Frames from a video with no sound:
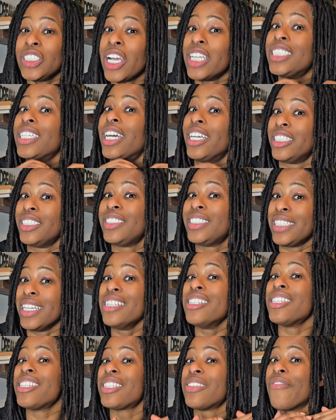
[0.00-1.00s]
y'all to
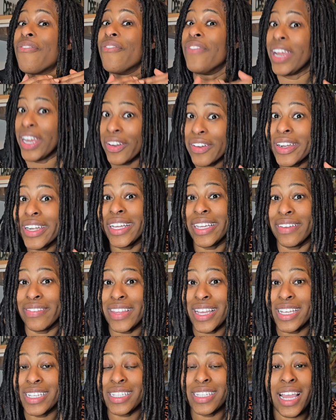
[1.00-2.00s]
understand the severity of
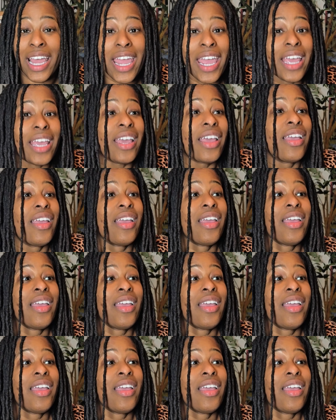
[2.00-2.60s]
this. Like,